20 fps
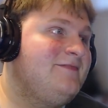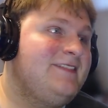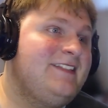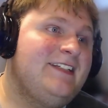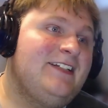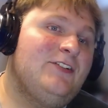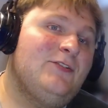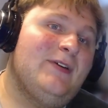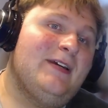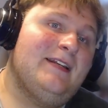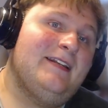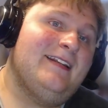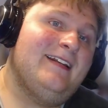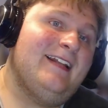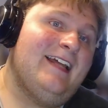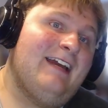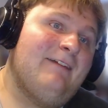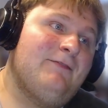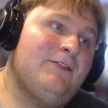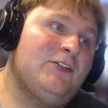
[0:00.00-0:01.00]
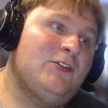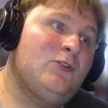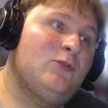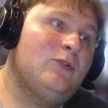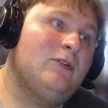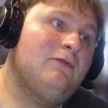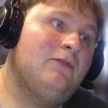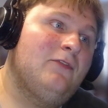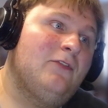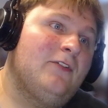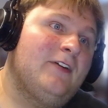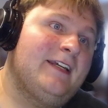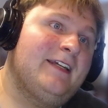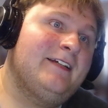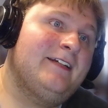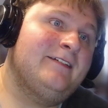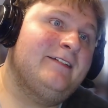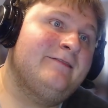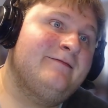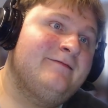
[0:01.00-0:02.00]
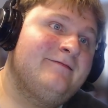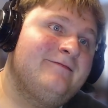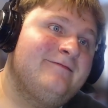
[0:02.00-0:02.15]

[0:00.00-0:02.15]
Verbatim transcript: Did you did it have you quivering?